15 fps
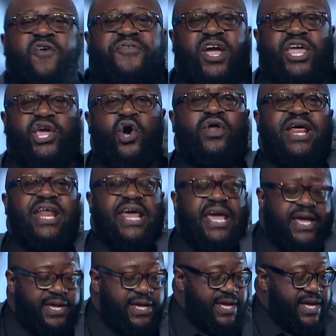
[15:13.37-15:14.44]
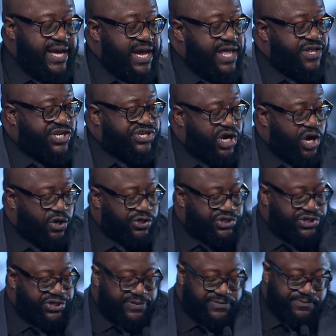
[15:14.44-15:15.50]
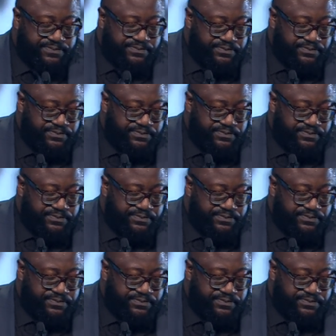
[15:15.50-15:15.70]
for unity in the church.